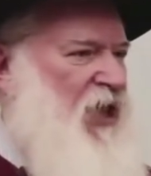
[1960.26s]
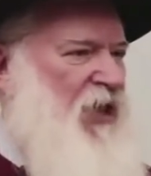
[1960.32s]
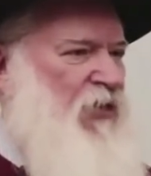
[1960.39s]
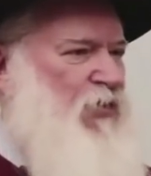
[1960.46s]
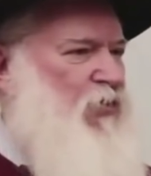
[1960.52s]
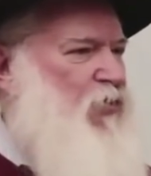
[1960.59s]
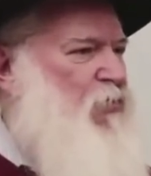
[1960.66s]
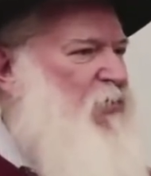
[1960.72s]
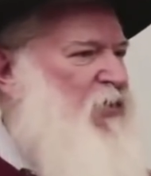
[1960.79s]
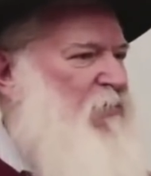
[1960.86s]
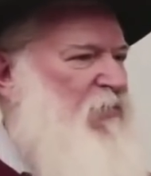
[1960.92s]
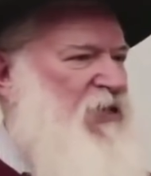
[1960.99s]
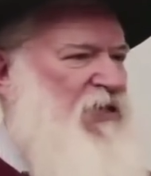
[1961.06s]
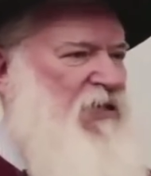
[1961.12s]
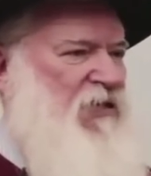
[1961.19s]
A human
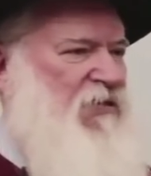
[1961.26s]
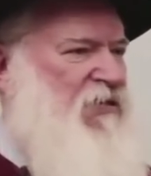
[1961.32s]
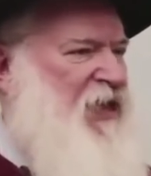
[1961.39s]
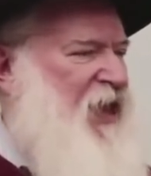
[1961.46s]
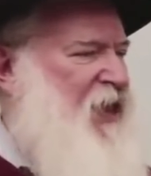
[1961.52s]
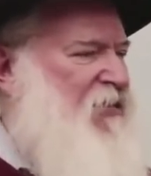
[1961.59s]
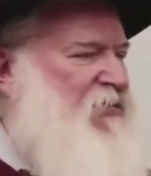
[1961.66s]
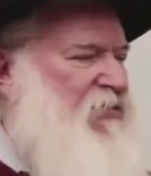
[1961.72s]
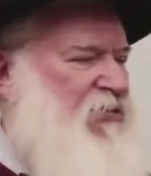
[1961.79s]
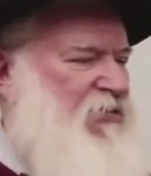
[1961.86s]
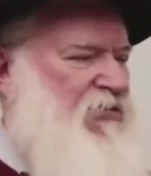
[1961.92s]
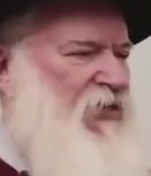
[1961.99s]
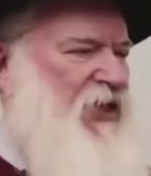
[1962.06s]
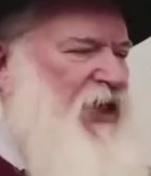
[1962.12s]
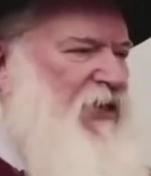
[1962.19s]
being can't
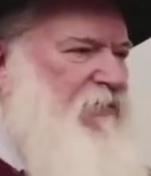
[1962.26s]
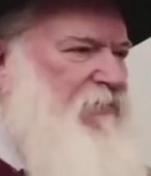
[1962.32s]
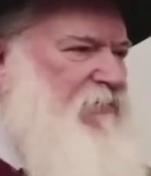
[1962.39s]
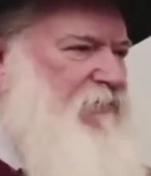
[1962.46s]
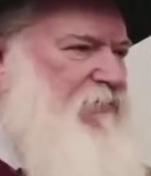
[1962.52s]
do that.